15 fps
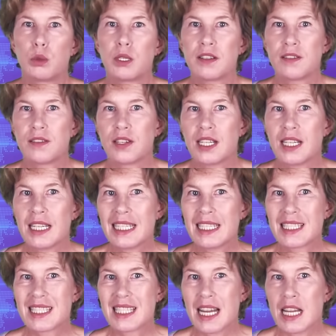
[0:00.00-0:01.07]
one thing,
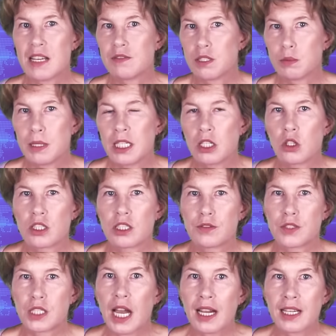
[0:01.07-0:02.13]
it saves me a lot of
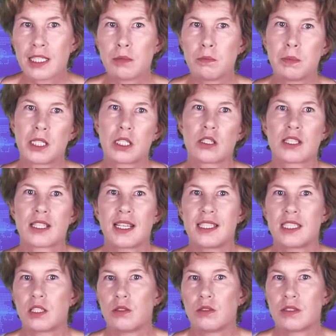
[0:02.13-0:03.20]
time because I
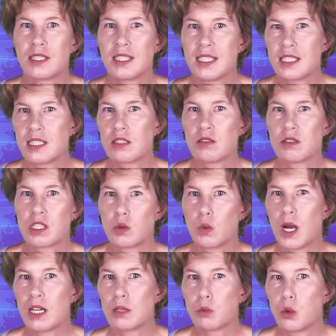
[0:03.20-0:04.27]
don't need to
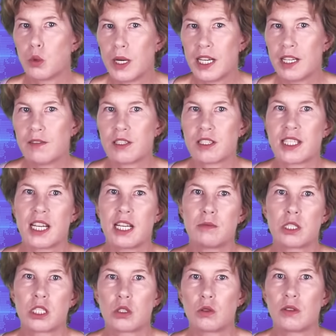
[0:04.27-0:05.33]
swipe away the same
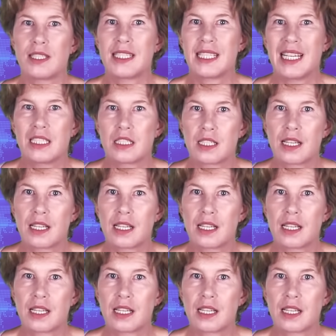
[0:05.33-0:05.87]
story 10